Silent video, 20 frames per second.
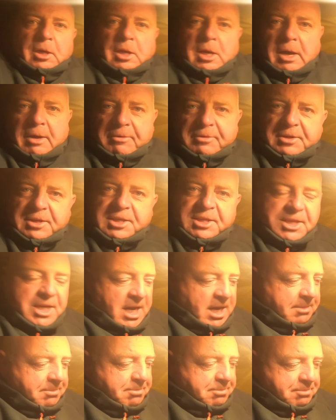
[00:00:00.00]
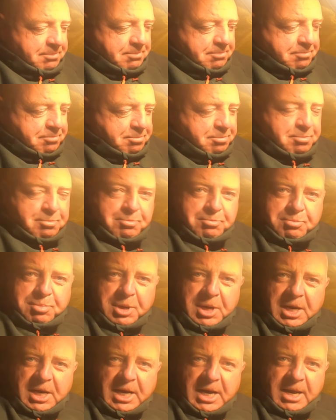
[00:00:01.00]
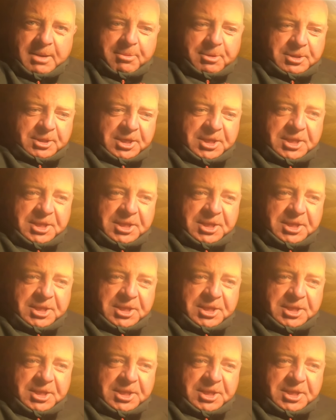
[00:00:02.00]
have to say, being able to